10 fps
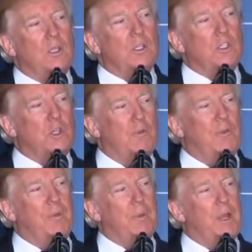
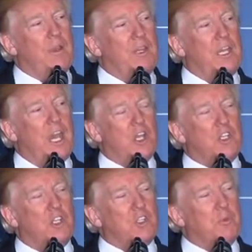survey by the
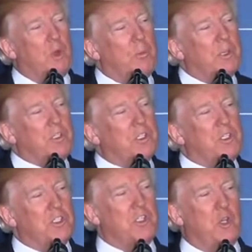National Small
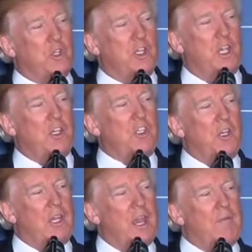Business
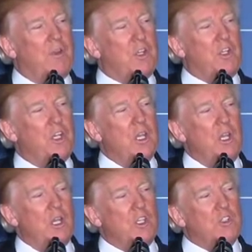Association, the average
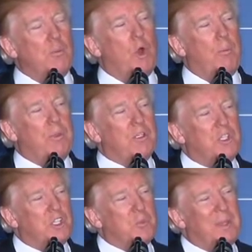small
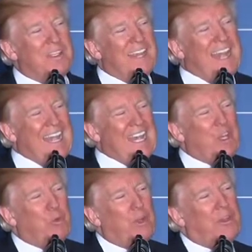business spends
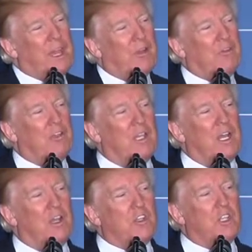
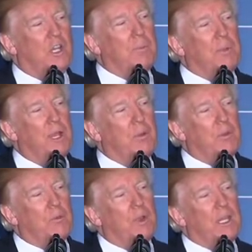$83,000 to comply
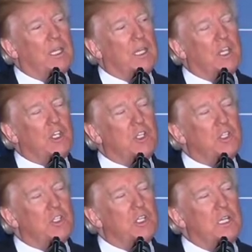with
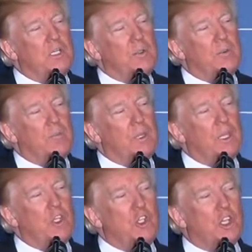regulations
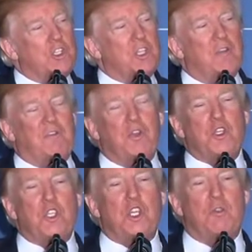in just their
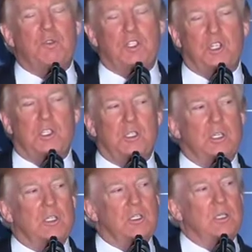first year of
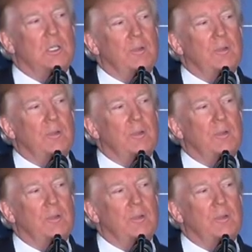existence.